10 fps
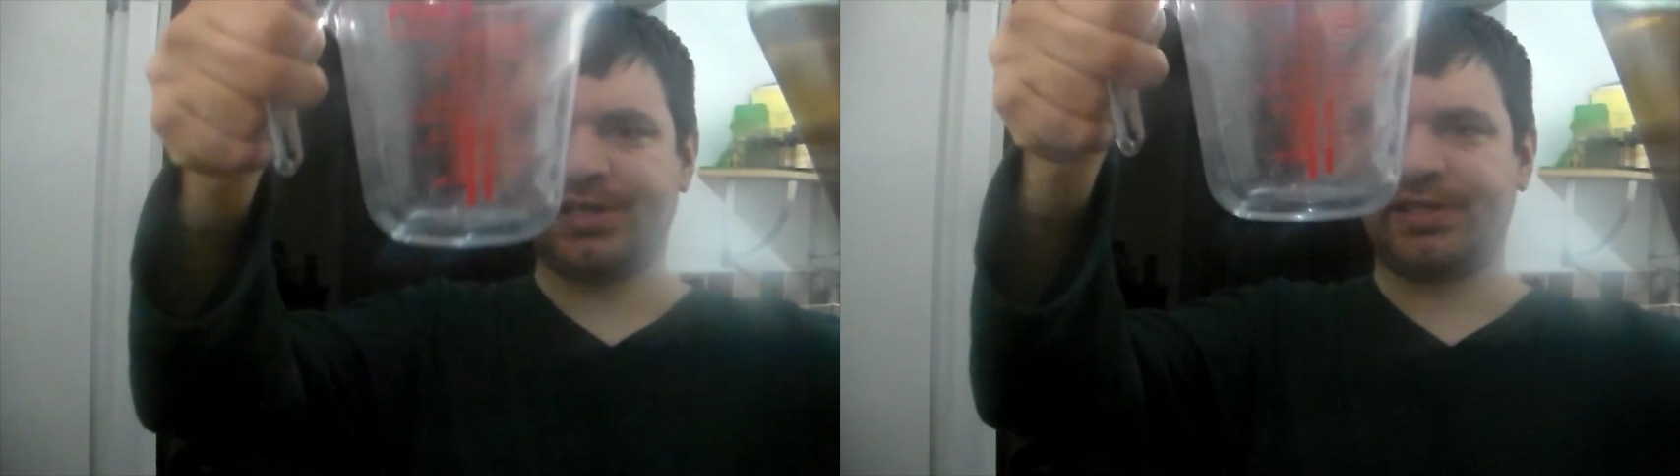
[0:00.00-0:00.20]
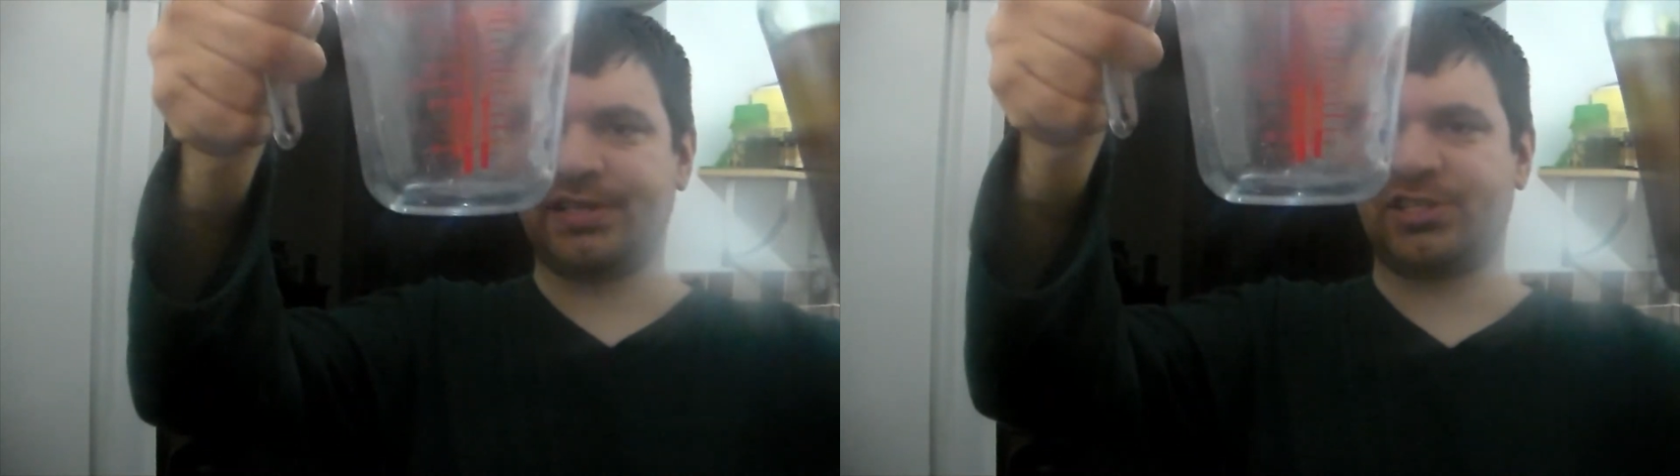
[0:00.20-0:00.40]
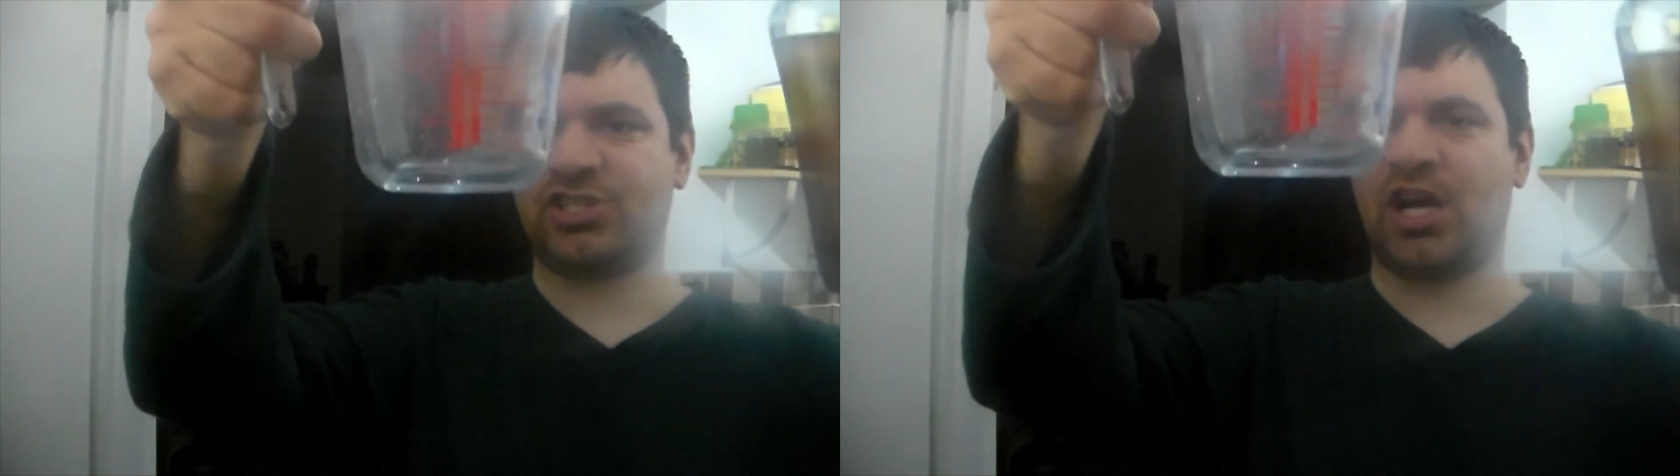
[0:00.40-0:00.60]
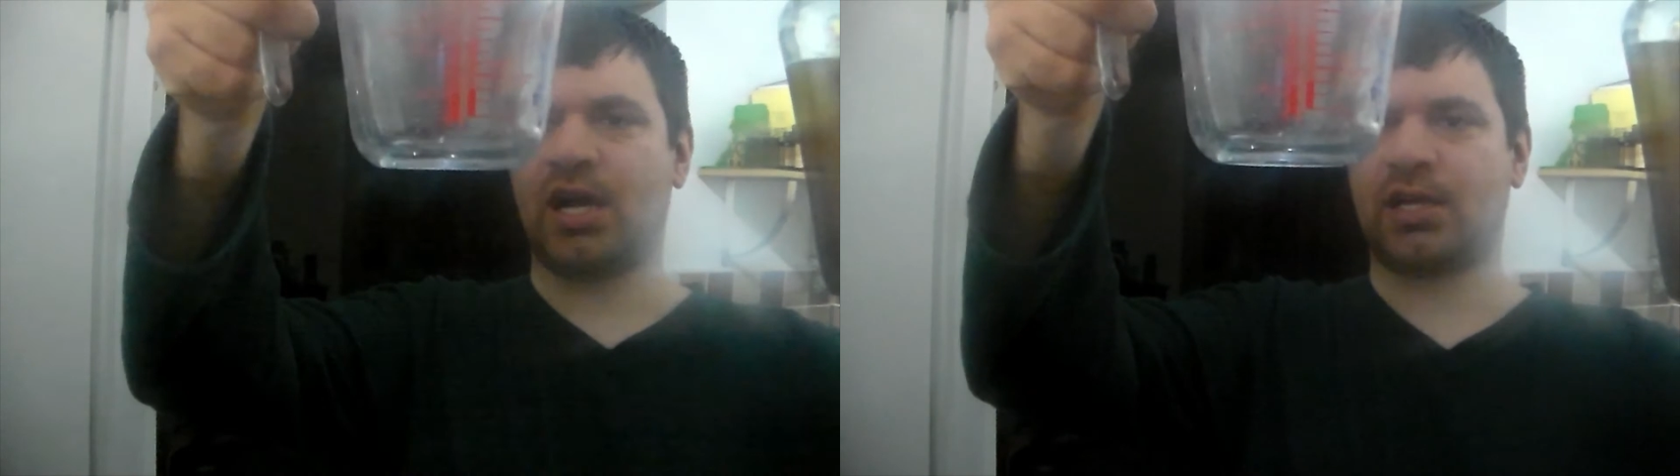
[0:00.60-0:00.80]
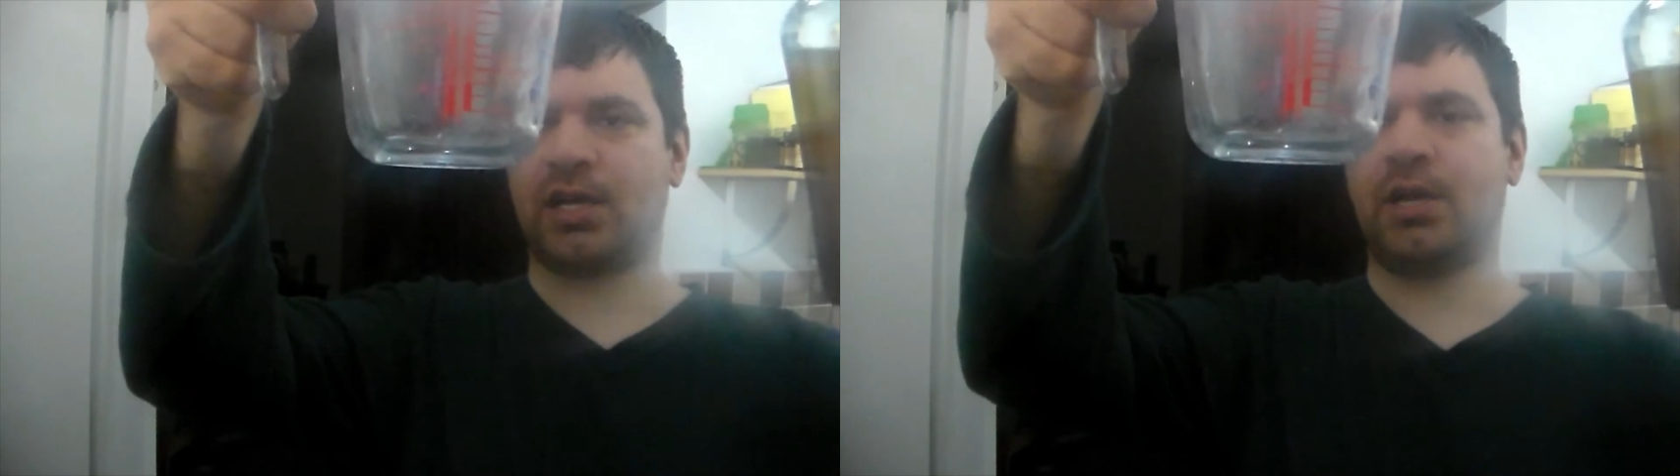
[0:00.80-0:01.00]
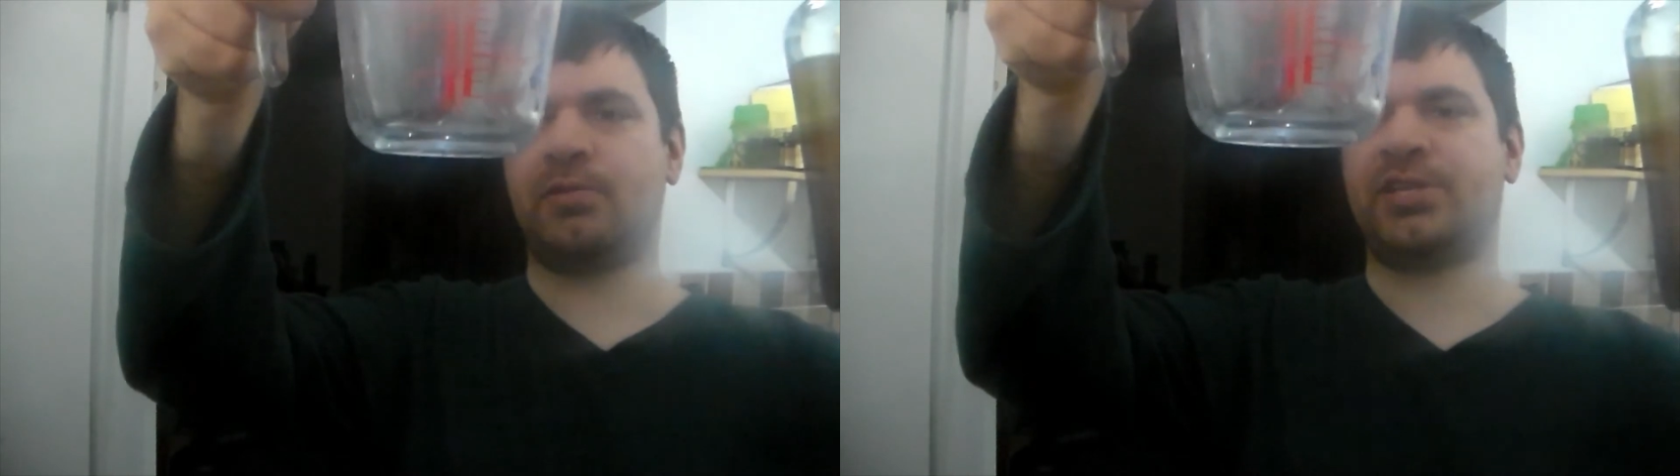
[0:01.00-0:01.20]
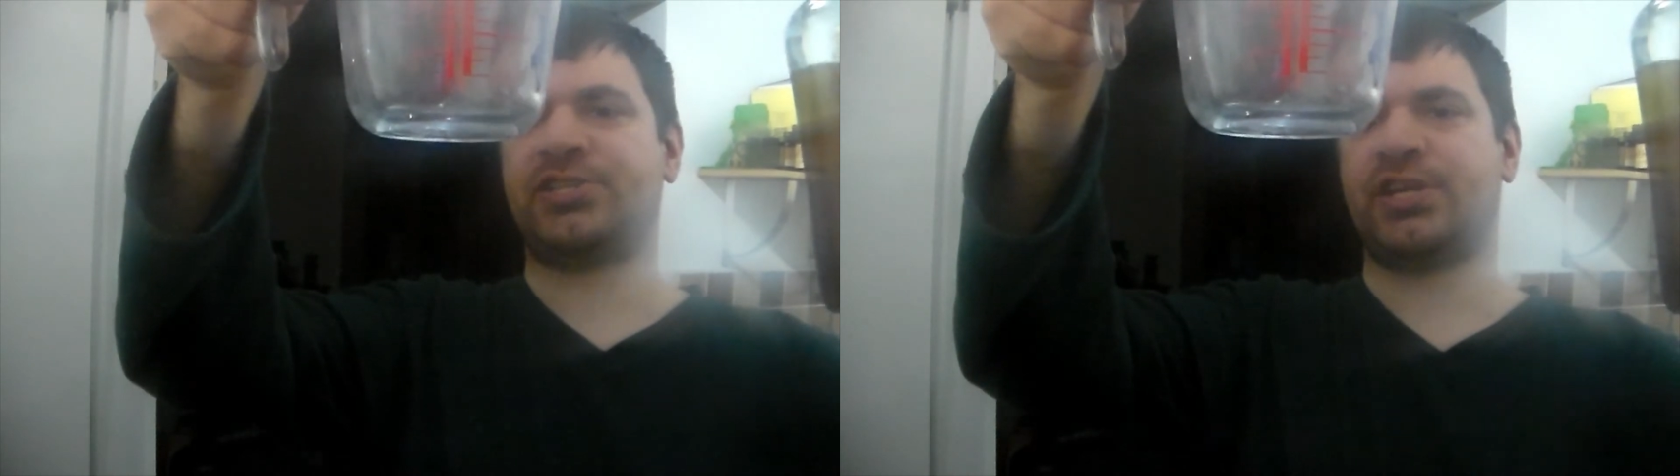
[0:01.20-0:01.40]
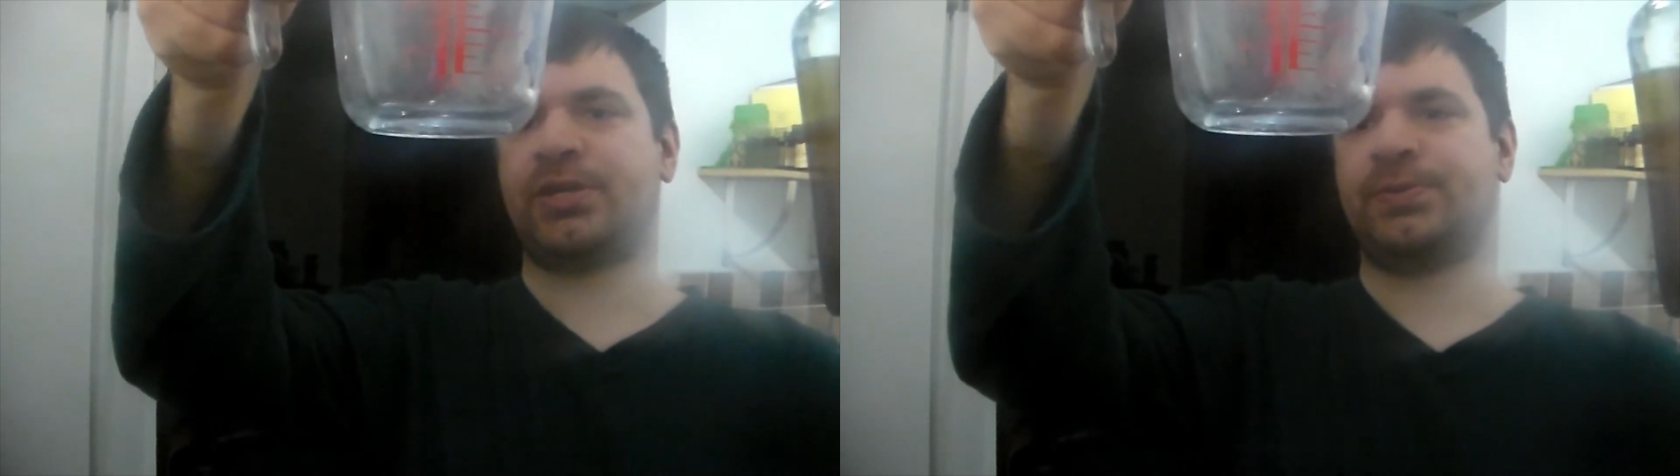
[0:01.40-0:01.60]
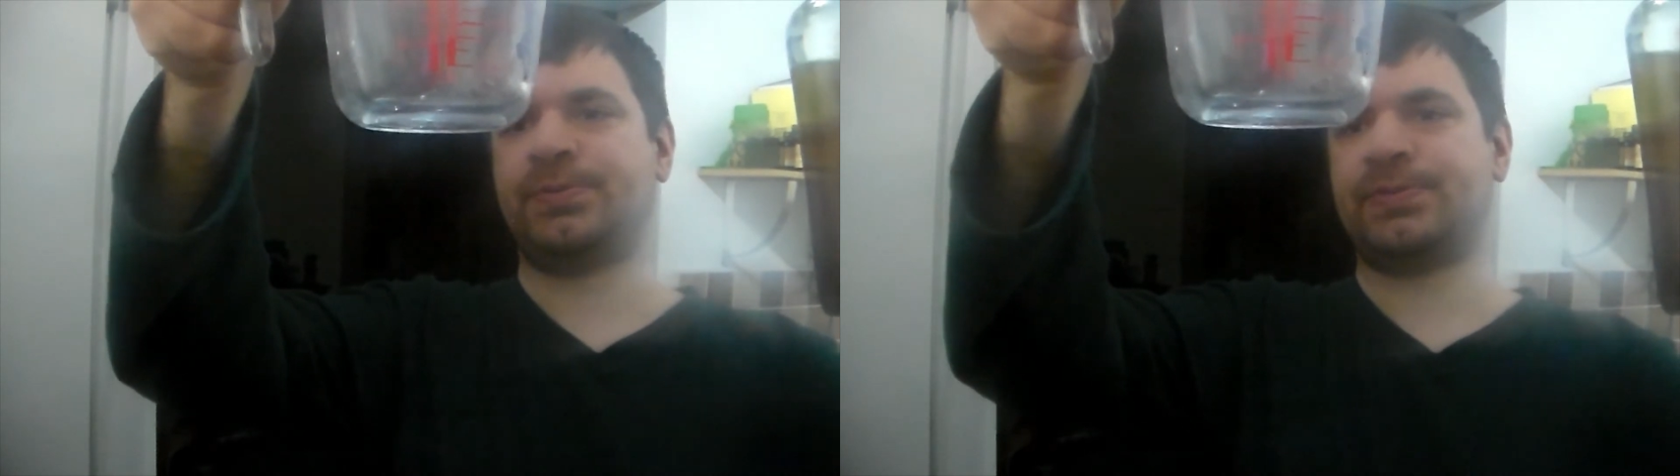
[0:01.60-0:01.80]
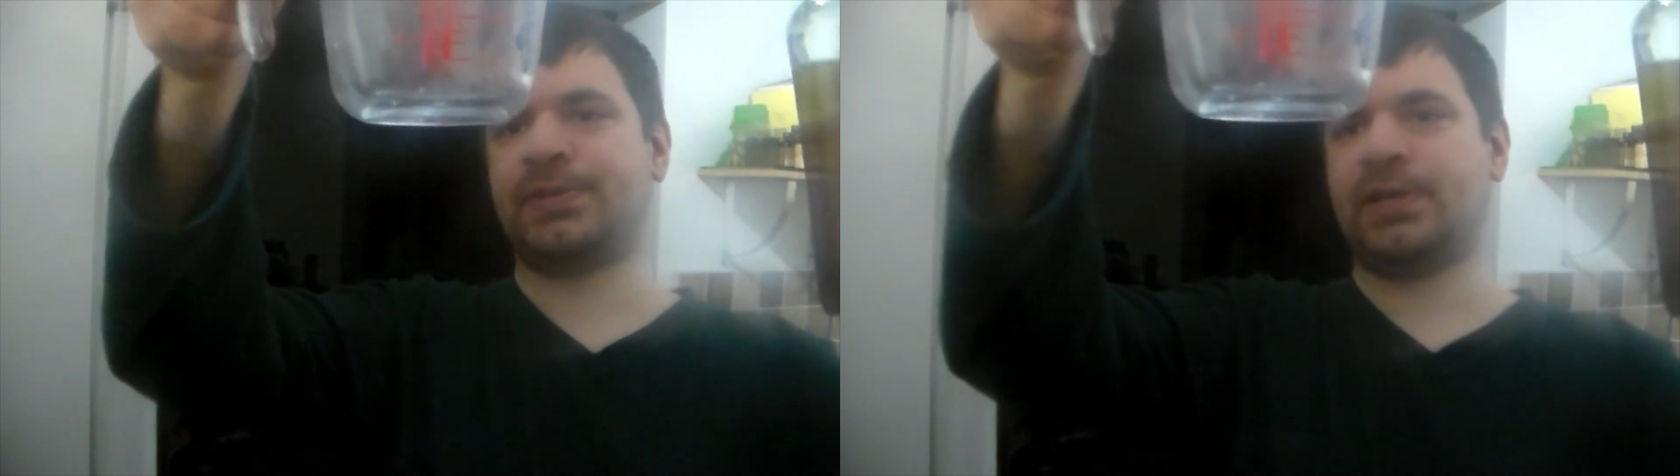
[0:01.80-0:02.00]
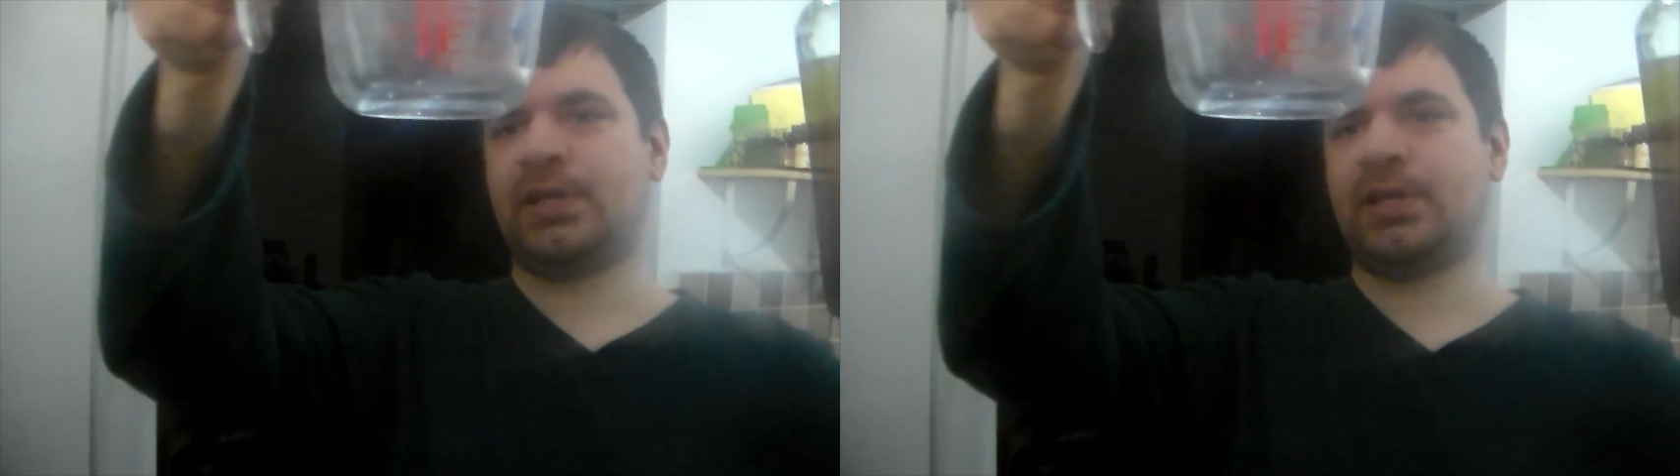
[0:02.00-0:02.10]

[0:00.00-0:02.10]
This jug only shows